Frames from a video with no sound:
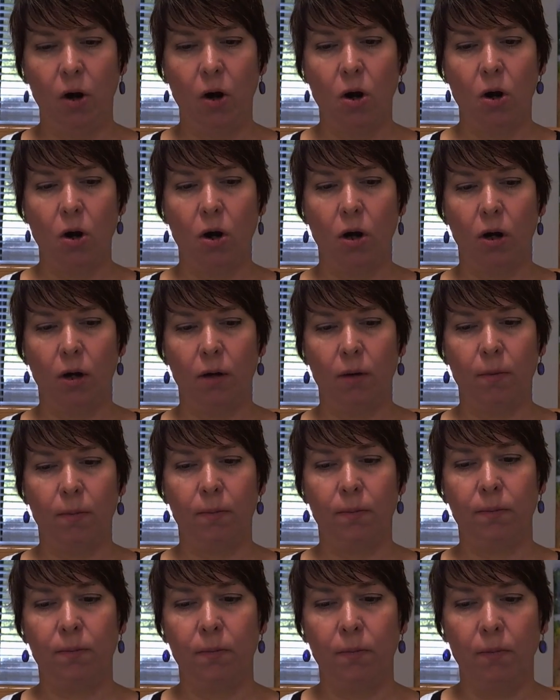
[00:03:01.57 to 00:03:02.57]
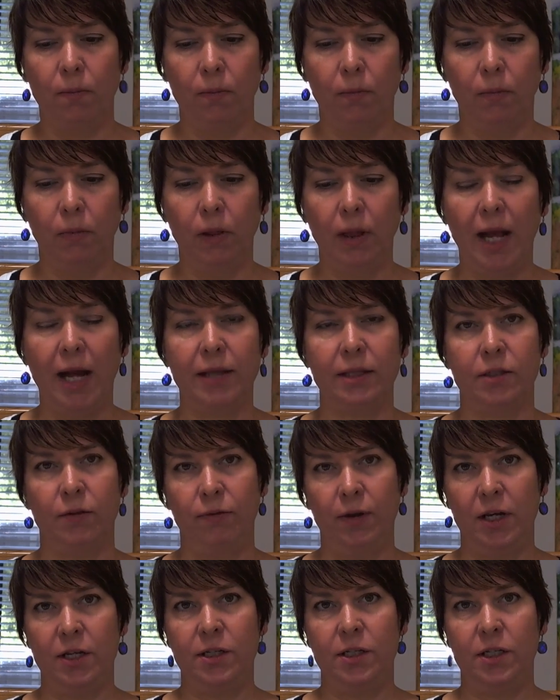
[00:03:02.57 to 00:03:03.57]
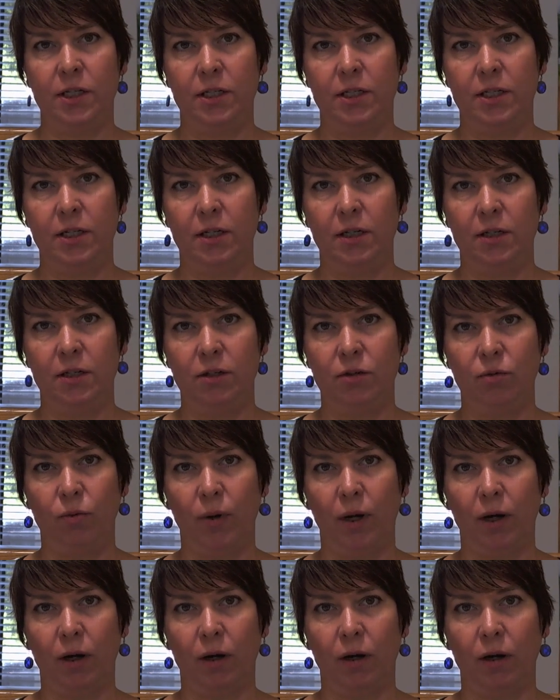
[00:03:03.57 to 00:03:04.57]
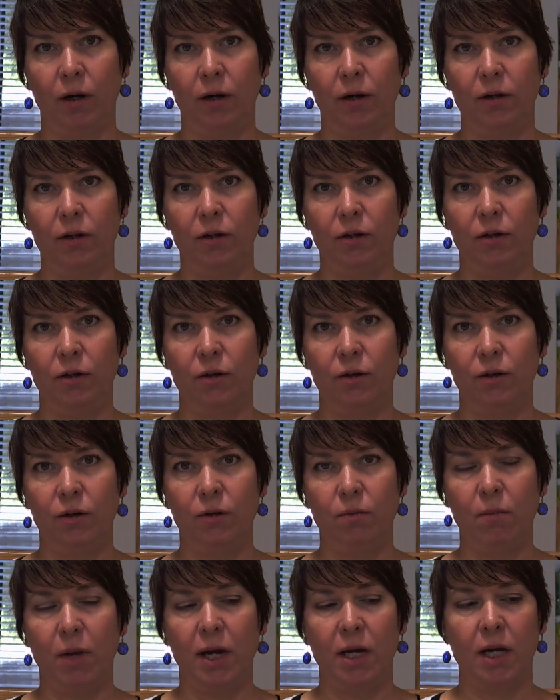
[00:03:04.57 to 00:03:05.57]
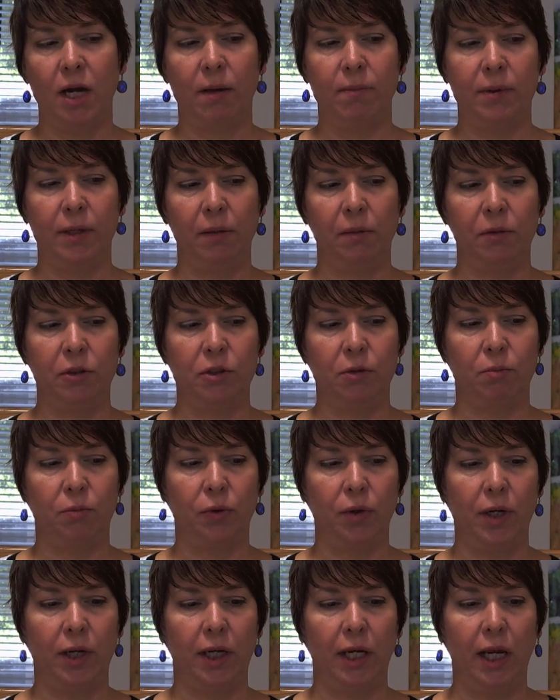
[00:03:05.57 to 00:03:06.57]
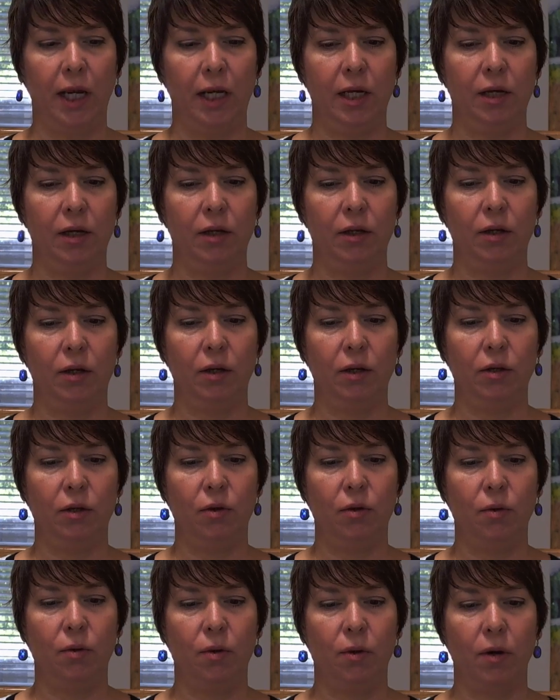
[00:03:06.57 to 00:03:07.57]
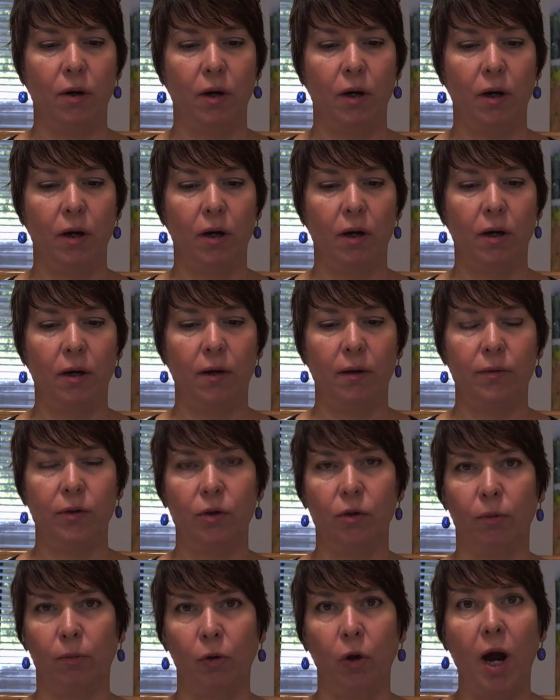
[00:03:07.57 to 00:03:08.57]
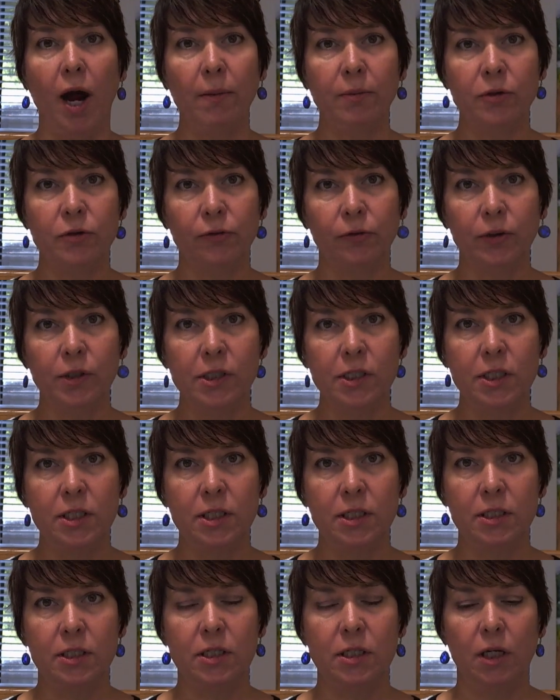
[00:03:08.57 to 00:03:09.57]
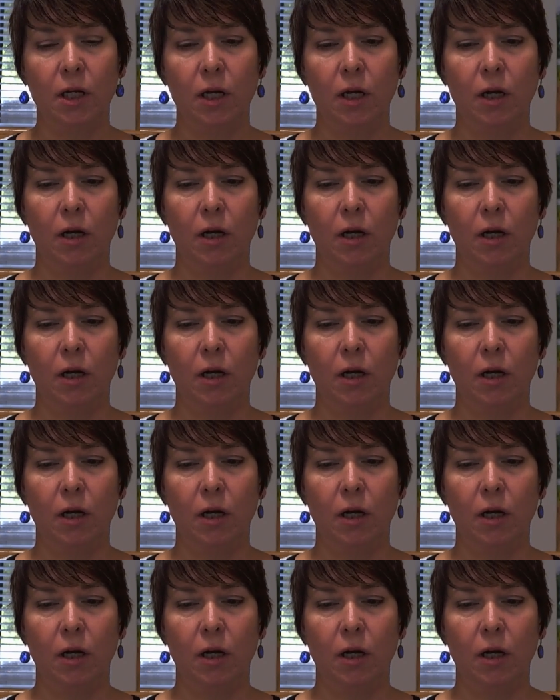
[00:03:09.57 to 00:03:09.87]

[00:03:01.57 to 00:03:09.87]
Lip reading: are lots of instances where, you might not be able to bring in your props, for instance.